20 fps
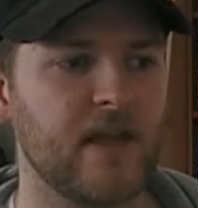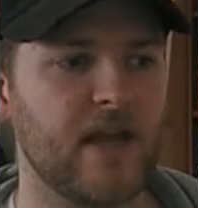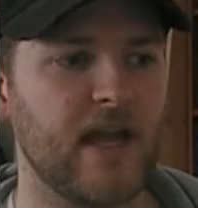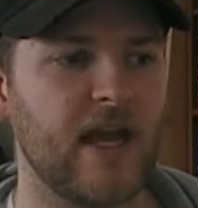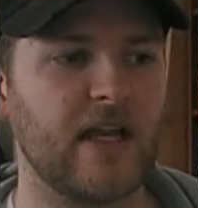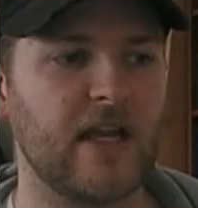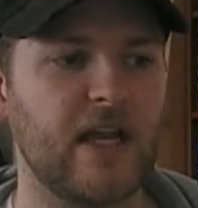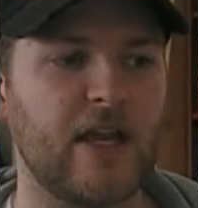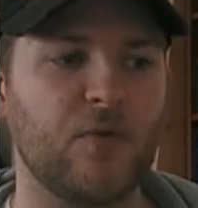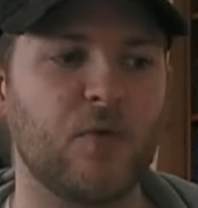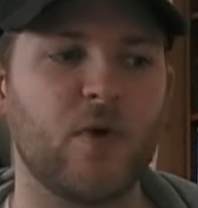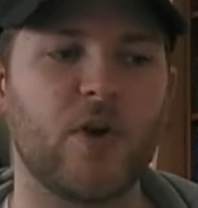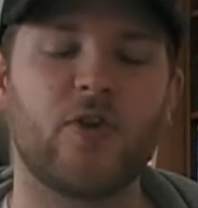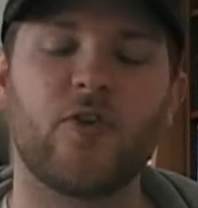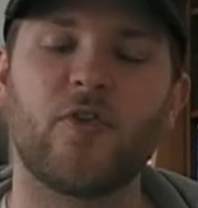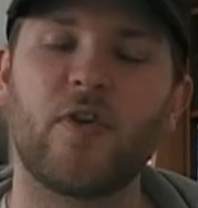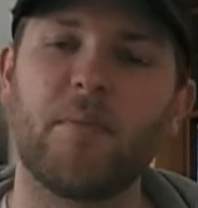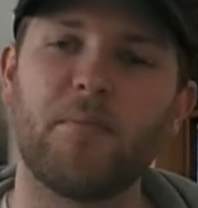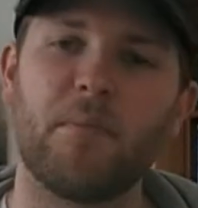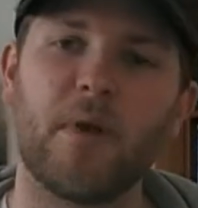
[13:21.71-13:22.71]
and it would
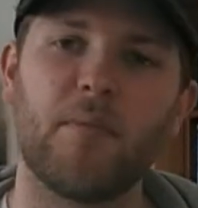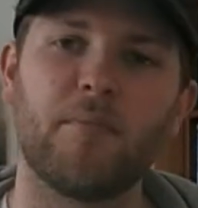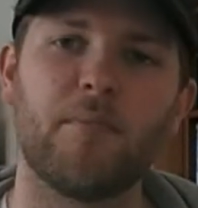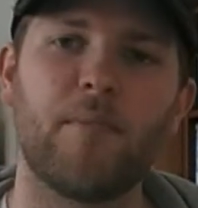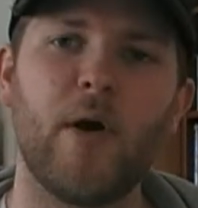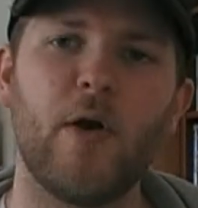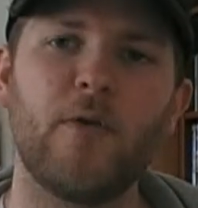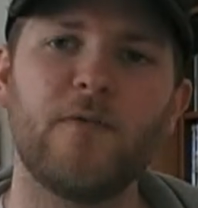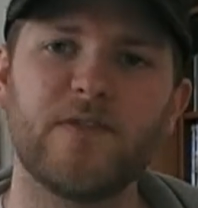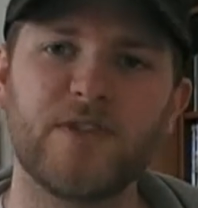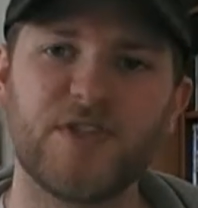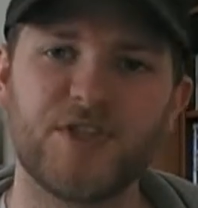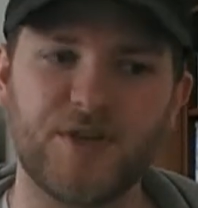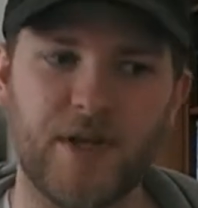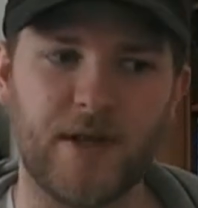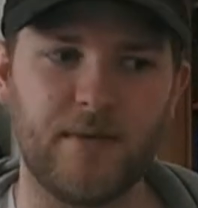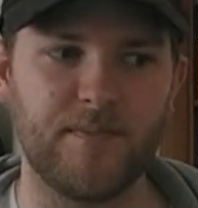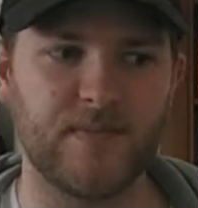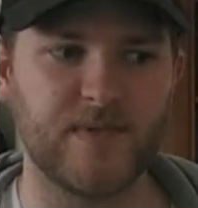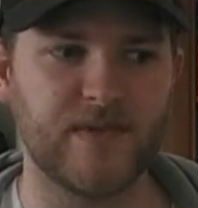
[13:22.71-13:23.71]
cripple both
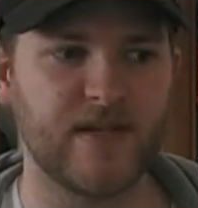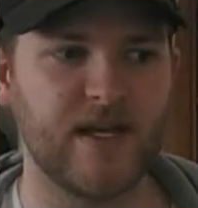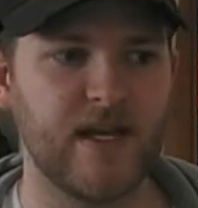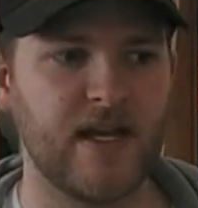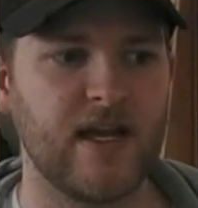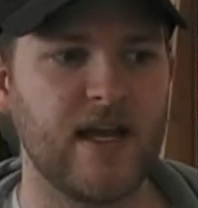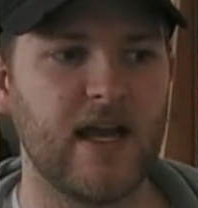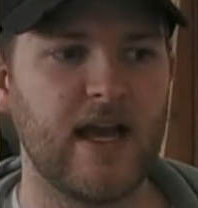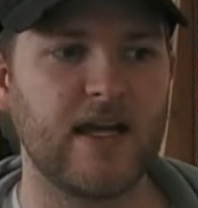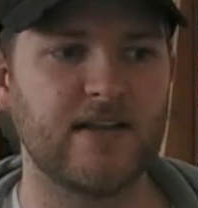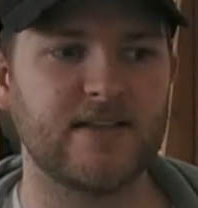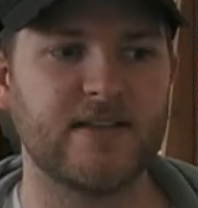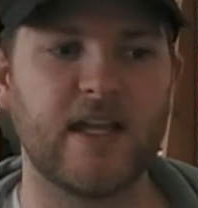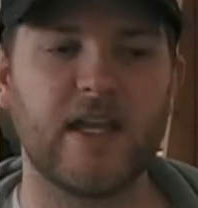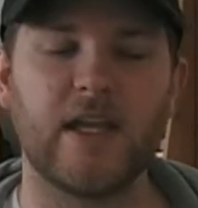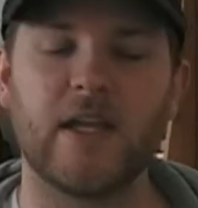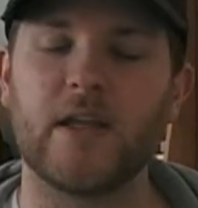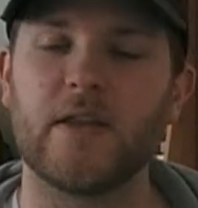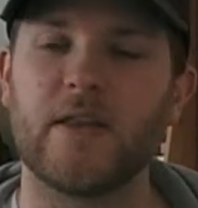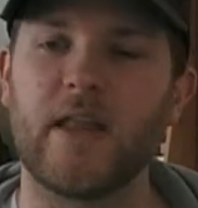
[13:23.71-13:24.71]
ships, as
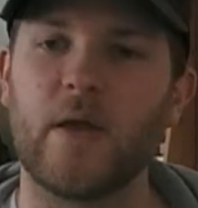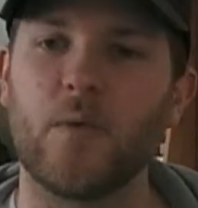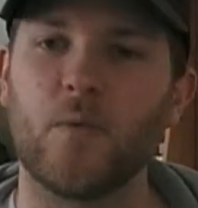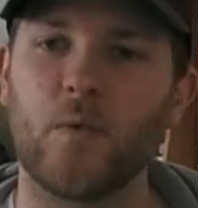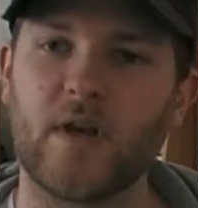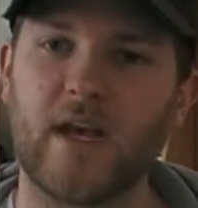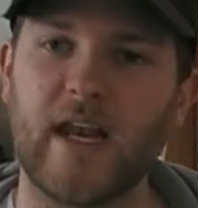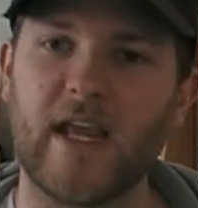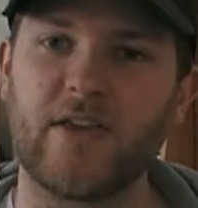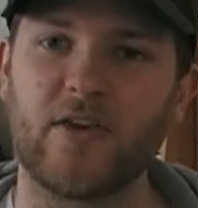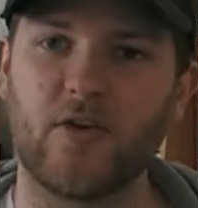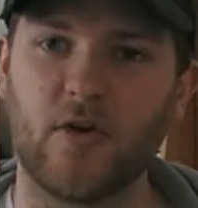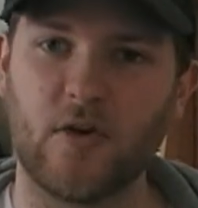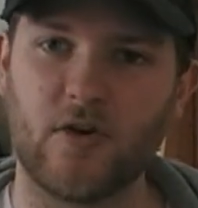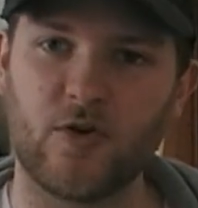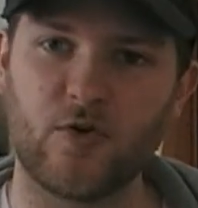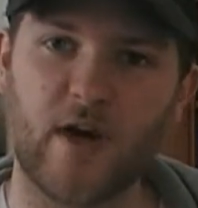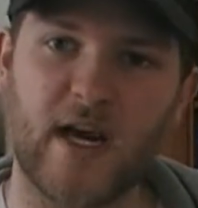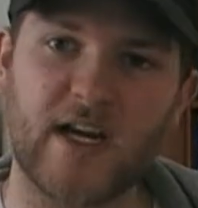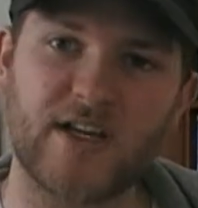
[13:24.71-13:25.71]
they then would later on
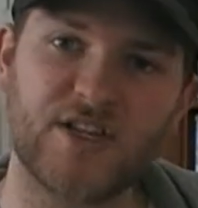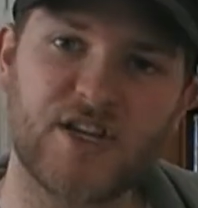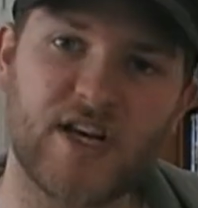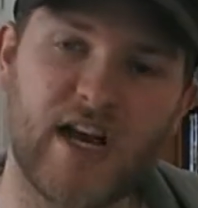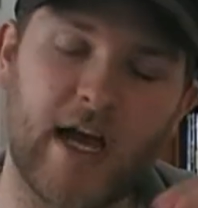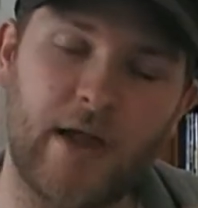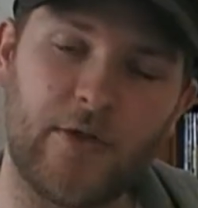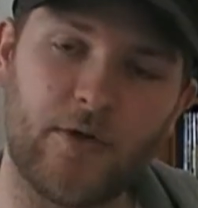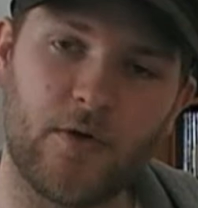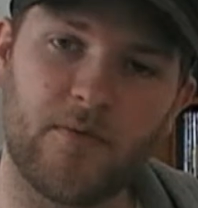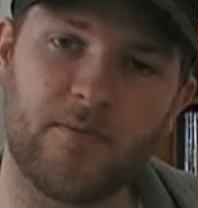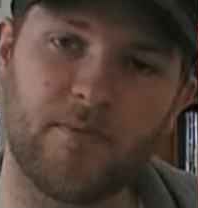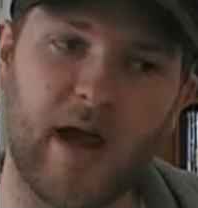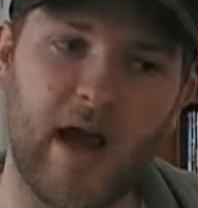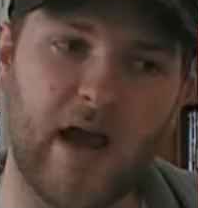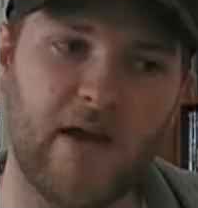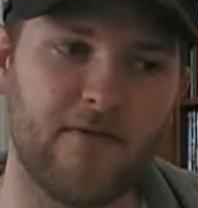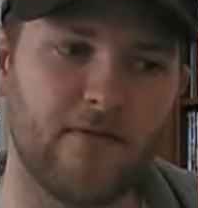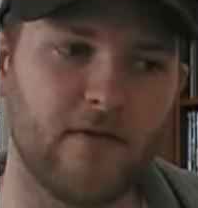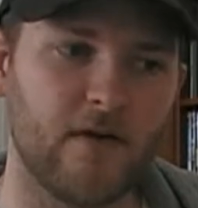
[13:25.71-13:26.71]
crash land on
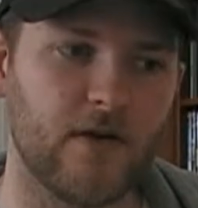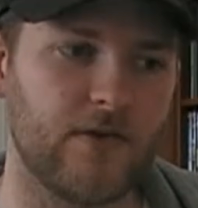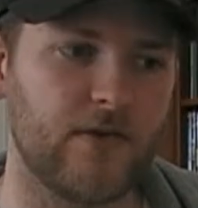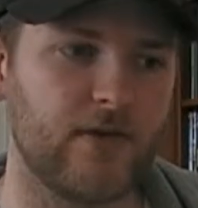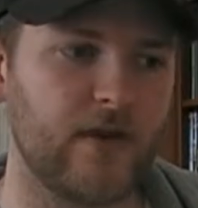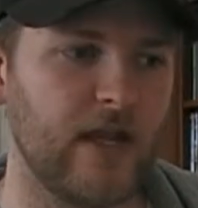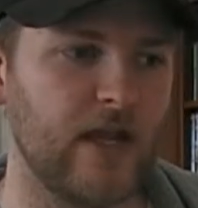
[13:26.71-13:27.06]
Pythos.